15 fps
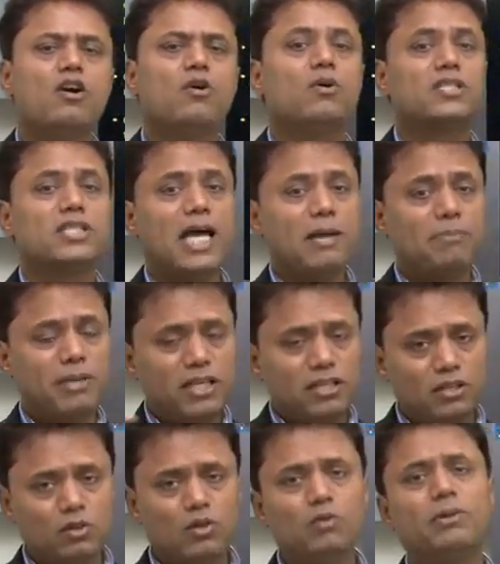what's happening
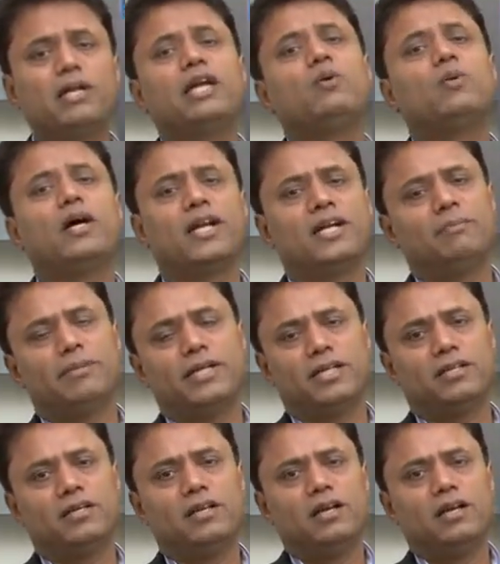in the global environment.